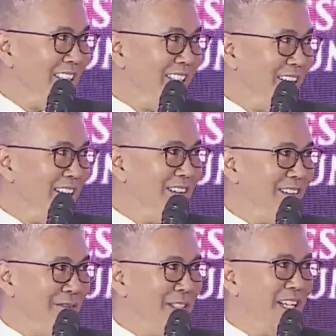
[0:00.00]
is
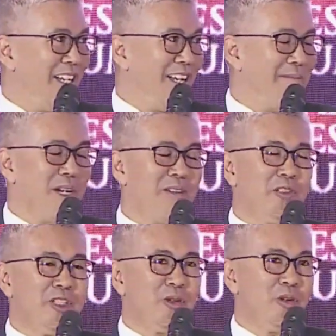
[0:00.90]
obviously a net
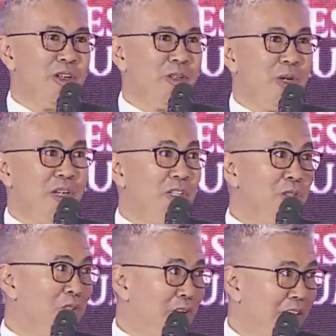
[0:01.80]
beneficiary of it, we need to
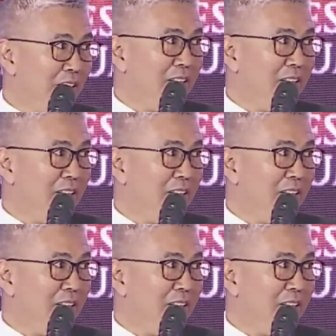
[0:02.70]
strengthen